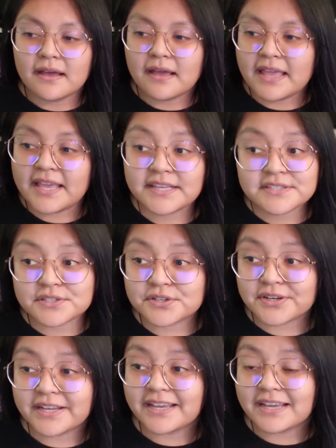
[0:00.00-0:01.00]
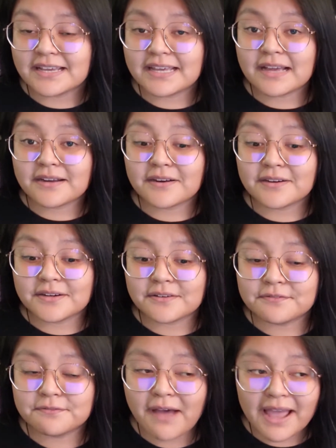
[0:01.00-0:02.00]
history
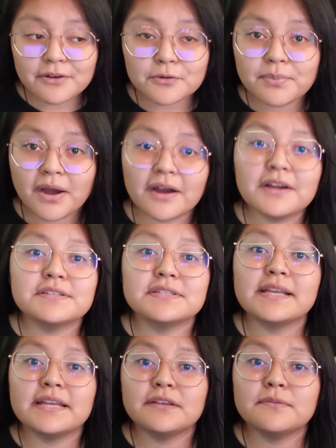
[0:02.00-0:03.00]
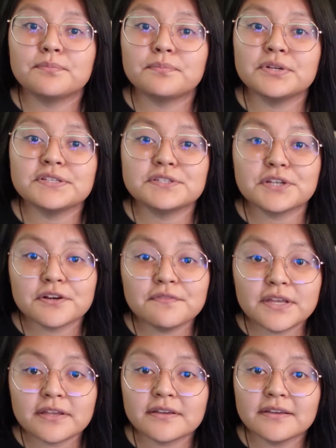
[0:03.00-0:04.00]
are vital parts in
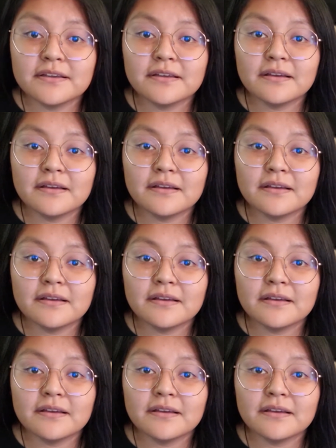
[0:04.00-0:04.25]
preserving